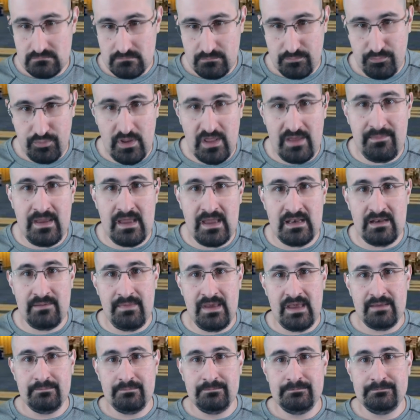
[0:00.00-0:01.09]
Play man to man.
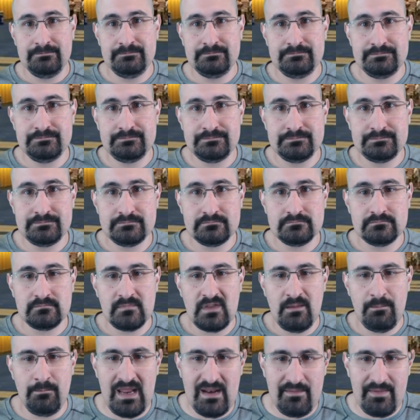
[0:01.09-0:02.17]

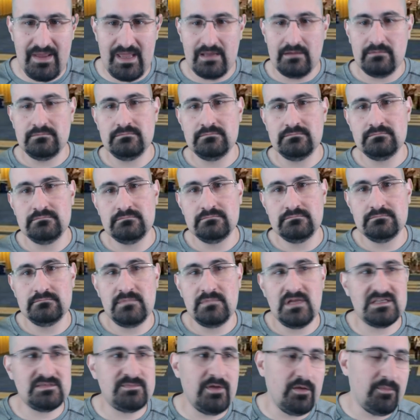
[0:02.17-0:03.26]
Man to man,
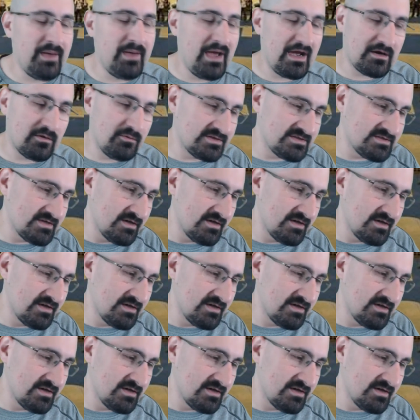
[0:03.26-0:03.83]
as Billy Packer would say.